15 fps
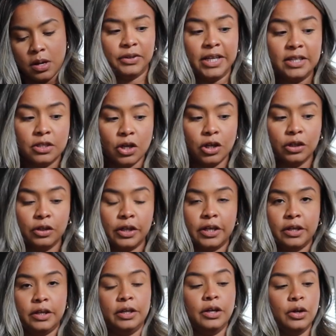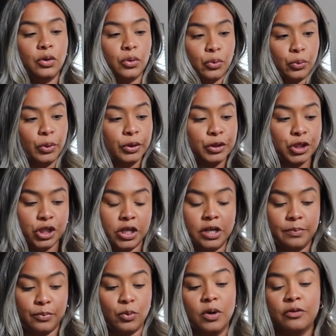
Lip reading: Flights are looking real cheap.